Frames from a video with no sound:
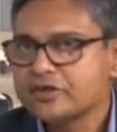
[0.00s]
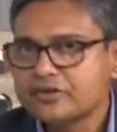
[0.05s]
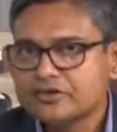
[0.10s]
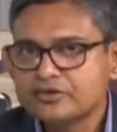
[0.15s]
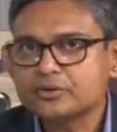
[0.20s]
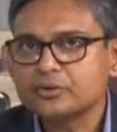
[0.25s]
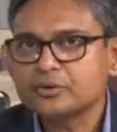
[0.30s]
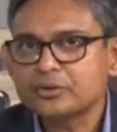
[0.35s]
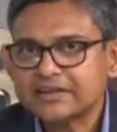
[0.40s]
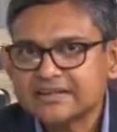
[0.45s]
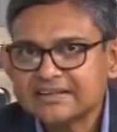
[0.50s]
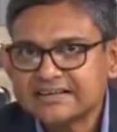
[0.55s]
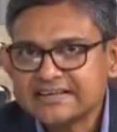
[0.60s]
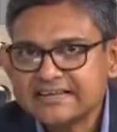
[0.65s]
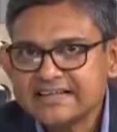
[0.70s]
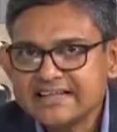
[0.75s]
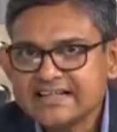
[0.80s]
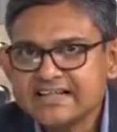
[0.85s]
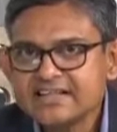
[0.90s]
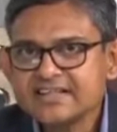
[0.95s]
so
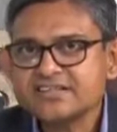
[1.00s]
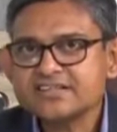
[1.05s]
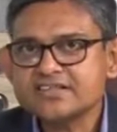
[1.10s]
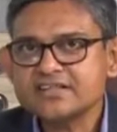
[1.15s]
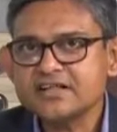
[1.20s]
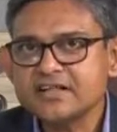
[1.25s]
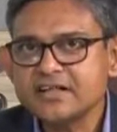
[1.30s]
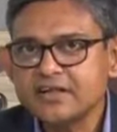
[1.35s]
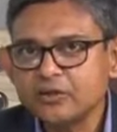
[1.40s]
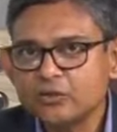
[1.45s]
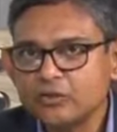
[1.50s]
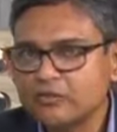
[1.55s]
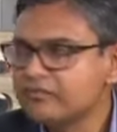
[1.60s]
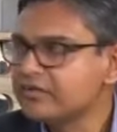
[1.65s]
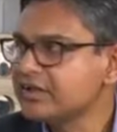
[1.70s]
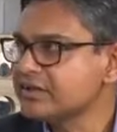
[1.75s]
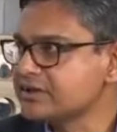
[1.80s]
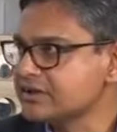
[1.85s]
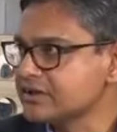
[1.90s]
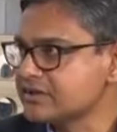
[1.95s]
these
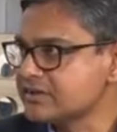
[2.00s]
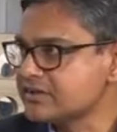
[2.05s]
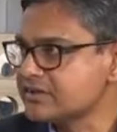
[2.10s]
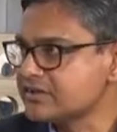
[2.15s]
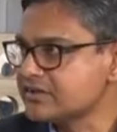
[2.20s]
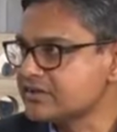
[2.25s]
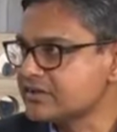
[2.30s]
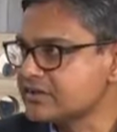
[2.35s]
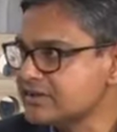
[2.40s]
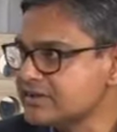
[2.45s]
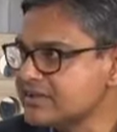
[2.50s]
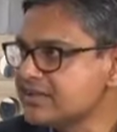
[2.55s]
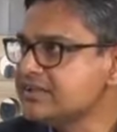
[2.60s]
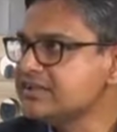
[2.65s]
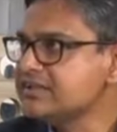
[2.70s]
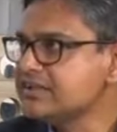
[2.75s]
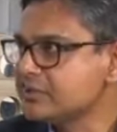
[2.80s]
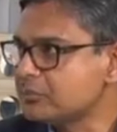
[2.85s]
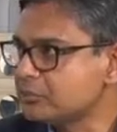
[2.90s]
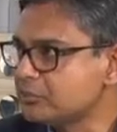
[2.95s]
innovations
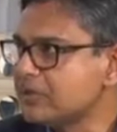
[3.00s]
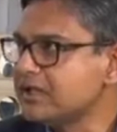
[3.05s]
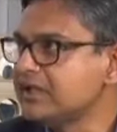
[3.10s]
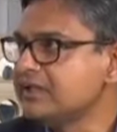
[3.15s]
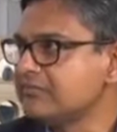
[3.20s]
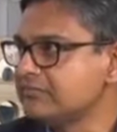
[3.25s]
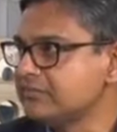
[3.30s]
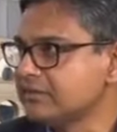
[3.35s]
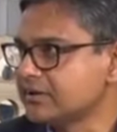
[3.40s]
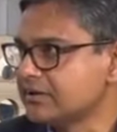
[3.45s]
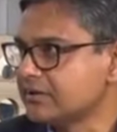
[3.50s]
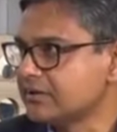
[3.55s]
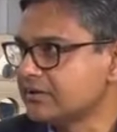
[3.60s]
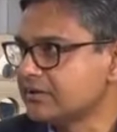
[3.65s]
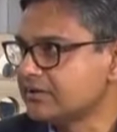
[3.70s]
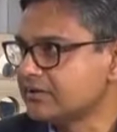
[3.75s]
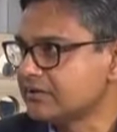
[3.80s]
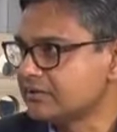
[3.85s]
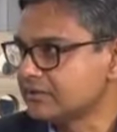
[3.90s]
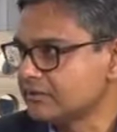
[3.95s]
these
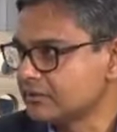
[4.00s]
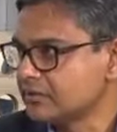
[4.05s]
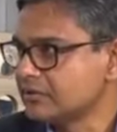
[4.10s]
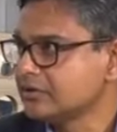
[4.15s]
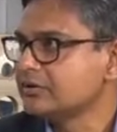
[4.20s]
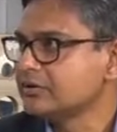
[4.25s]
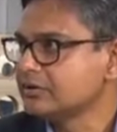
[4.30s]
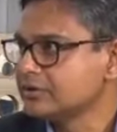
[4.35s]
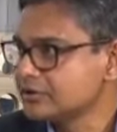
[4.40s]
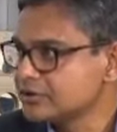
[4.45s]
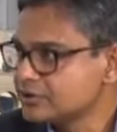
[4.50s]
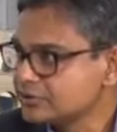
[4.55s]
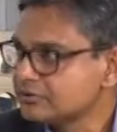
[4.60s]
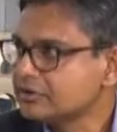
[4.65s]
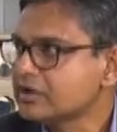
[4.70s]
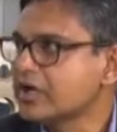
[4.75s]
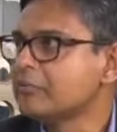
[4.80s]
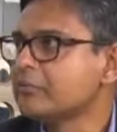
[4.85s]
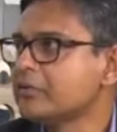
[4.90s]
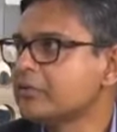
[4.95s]
creativities should
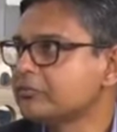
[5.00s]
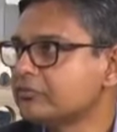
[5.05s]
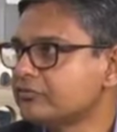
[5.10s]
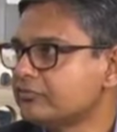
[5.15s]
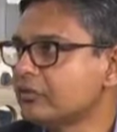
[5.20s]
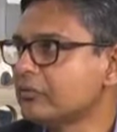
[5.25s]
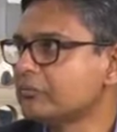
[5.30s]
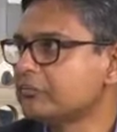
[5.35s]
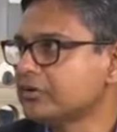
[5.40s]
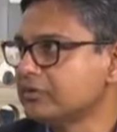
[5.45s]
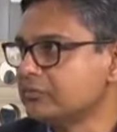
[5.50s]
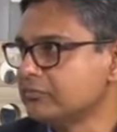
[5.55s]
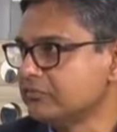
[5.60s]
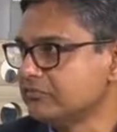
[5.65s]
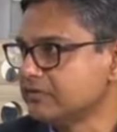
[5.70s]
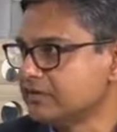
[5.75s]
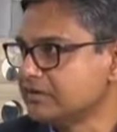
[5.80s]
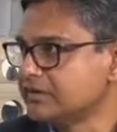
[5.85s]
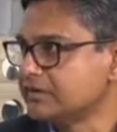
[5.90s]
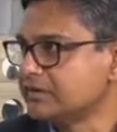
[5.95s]
come out from the
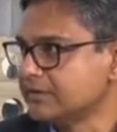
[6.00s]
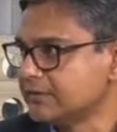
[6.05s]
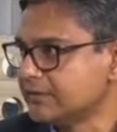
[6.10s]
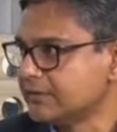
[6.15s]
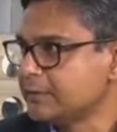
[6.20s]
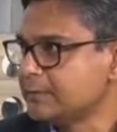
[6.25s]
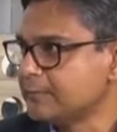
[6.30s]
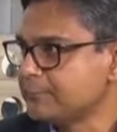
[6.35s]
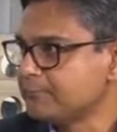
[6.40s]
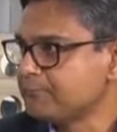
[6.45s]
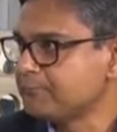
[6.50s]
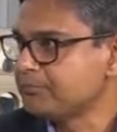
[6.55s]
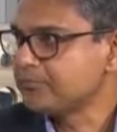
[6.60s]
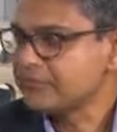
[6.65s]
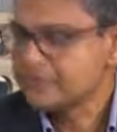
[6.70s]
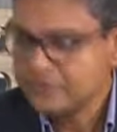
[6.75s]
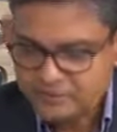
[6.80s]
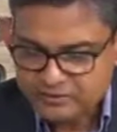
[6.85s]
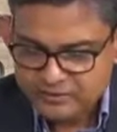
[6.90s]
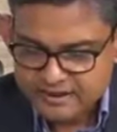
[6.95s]
university
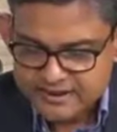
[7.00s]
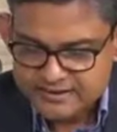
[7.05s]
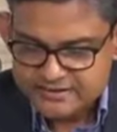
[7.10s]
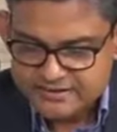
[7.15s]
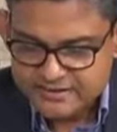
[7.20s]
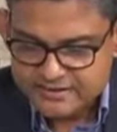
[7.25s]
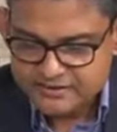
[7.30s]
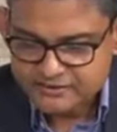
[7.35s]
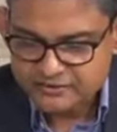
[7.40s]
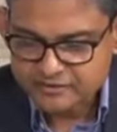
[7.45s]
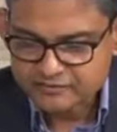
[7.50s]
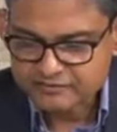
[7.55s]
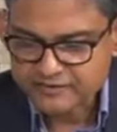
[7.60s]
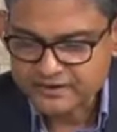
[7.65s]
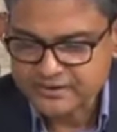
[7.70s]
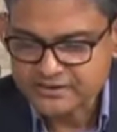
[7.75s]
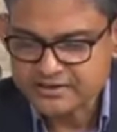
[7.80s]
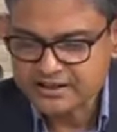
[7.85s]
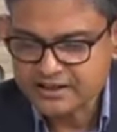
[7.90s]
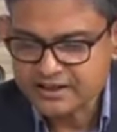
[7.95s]
so a center of
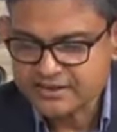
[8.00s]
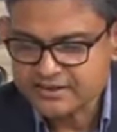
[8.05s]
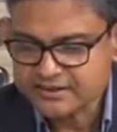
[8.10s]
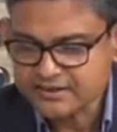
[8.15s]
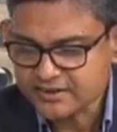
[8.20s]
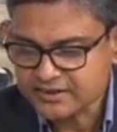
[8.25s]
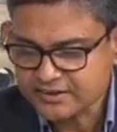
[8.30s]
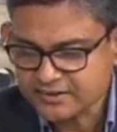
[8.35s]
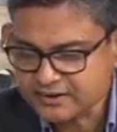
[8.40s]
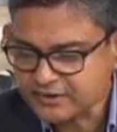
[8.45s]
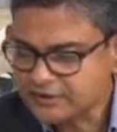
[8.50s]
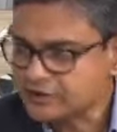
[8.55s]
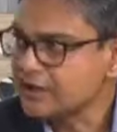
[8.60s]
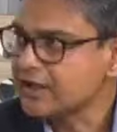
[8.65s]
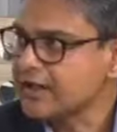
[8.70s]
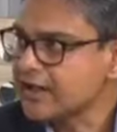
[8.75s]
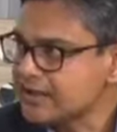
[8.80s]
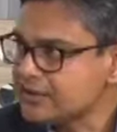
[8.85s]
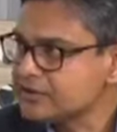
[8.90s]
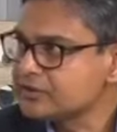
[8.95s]
excellence in
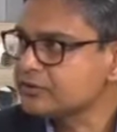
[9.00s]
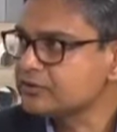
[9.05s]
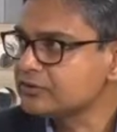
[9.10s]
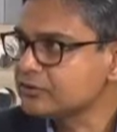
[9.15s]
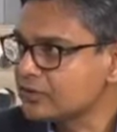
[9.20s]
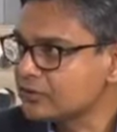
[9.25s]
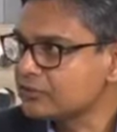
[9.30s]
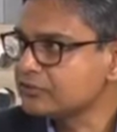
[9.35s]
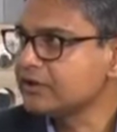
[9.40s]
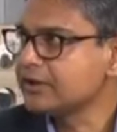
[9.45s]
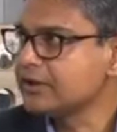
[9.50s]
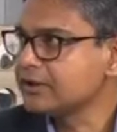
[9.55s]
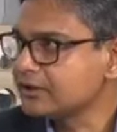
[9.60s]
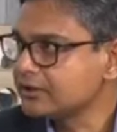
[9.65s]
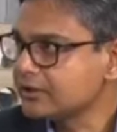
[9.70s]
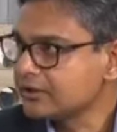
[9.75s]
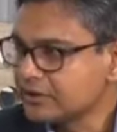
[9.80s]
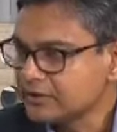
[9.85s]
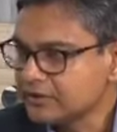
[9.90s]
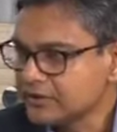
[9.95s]
each thoroner
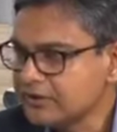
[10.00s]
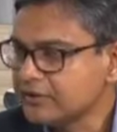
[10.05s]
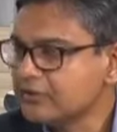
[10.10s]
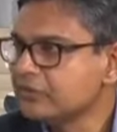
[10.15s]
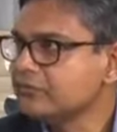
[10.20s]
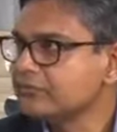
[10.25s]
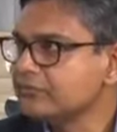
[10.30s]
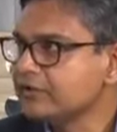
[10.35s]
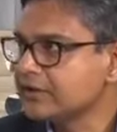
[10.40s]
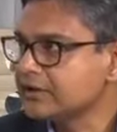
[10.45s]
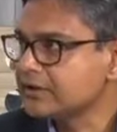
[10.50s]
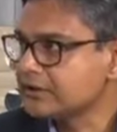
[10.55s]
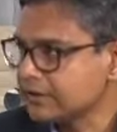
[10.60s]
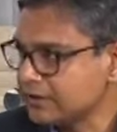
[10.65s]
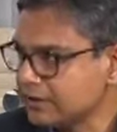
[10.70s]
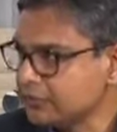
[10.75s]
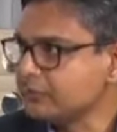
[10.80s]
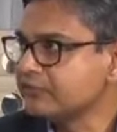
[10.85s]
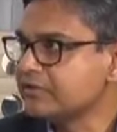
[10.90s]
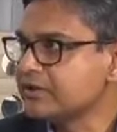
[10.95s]

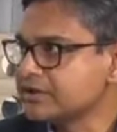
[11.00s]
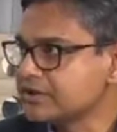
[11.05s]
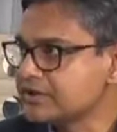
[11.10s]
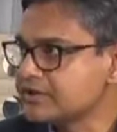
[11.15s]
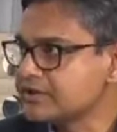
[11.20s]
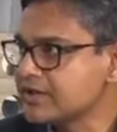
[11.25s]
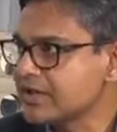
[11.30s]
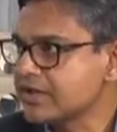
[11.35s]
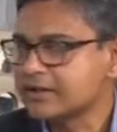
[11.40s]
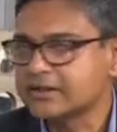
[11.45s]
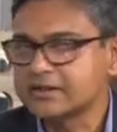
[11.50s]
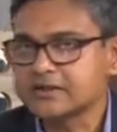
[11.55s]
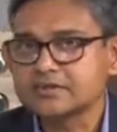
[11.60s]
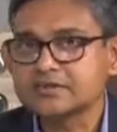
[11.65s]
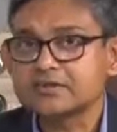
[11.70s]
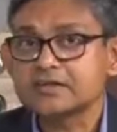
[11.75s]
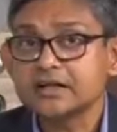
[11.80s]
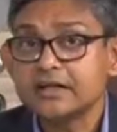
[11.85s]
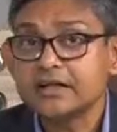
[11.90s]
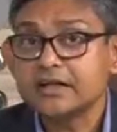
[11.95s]
innovation
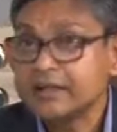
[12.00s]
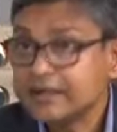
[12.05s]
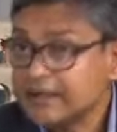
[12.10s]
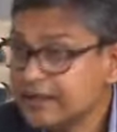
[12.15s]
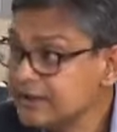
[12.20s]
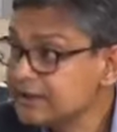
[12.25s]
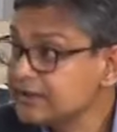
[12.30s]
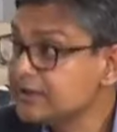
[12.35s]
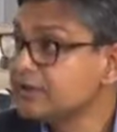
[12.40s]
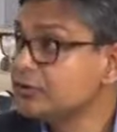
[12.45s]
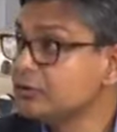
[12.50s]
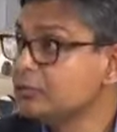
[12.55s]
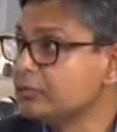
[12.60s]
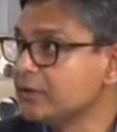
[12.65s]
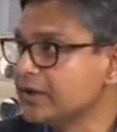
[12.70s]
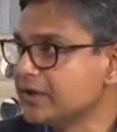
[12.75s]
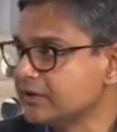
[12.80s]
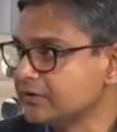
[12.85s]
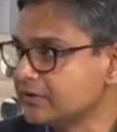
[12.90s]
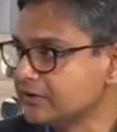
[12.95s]
centers
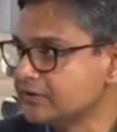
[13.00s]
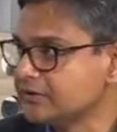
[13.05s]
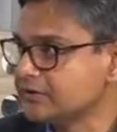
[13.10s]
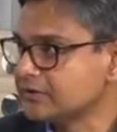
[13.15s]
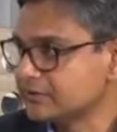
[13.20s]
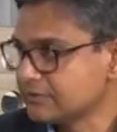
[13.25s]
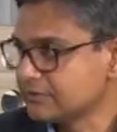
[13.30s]
incubators